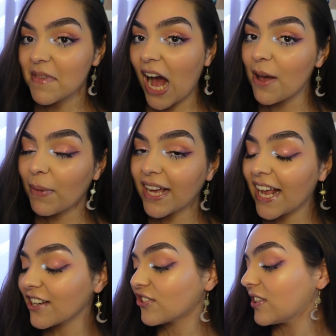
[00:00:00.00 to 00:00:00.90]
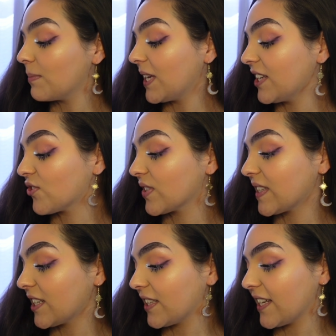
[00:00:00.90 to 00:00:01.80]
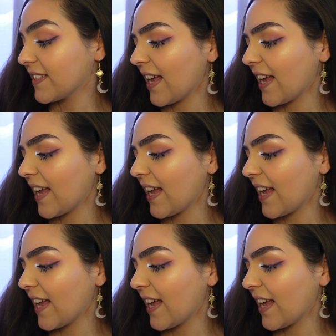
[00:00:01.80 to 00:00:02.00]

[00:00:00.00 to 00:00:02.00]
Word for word: I might actually be interested in this.